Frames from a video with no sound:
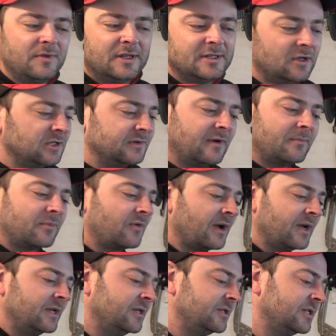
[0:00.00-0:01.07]
there's loads of
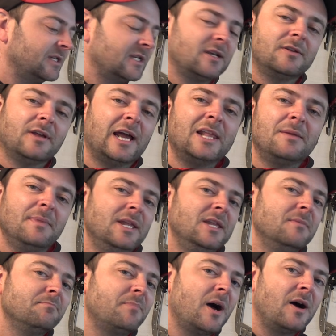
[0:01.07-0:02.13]
upgrades, there's
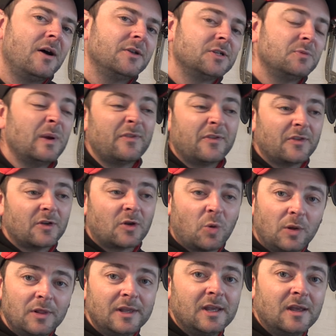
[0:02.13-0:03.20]
aluminium parts. Whether the
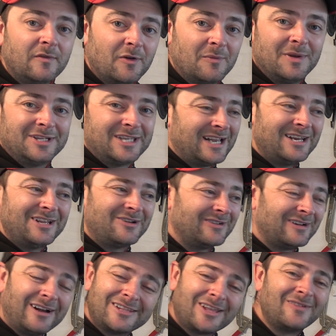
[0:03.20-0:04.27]
quality of them is any
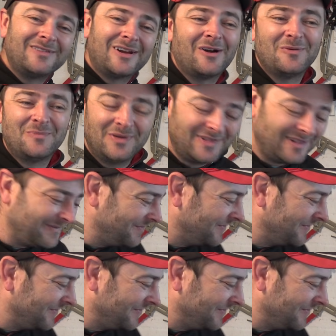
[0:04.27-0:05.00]
good, I don't know, but